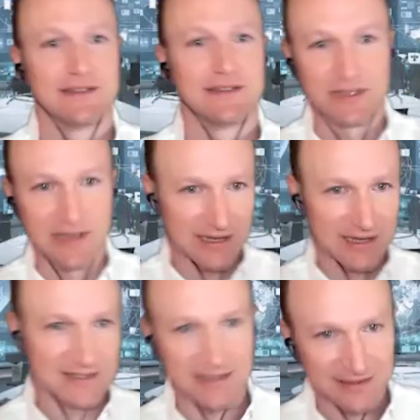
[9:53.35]

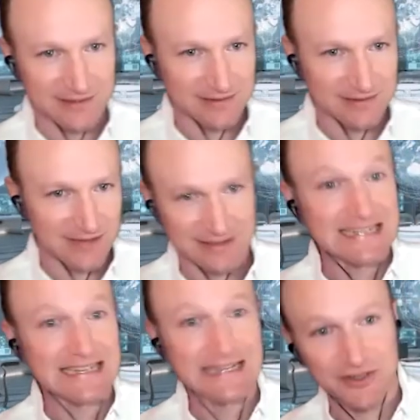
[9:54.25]
realizing as a
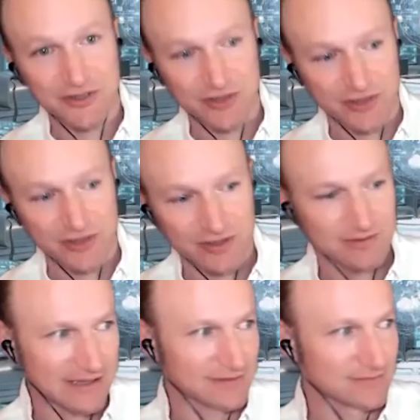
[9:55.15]
teenager
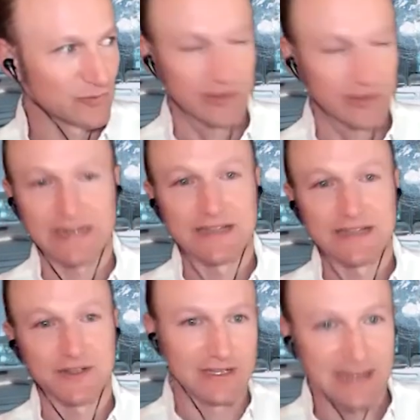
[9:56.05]
that we're
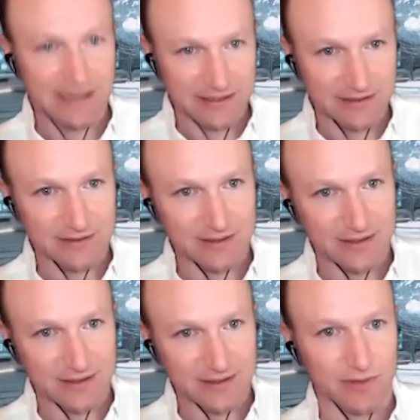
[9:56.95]
interconnected
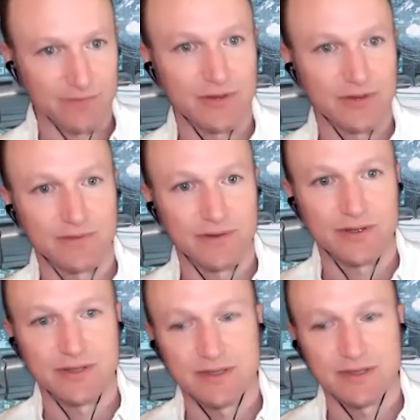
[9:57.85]
as part of the
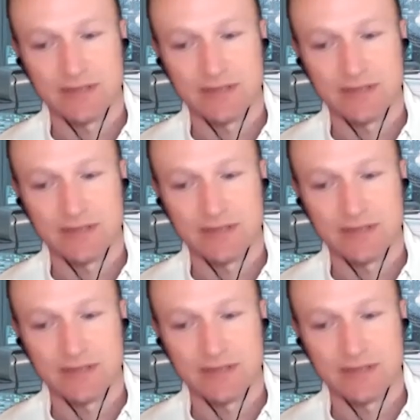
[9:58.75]
universe.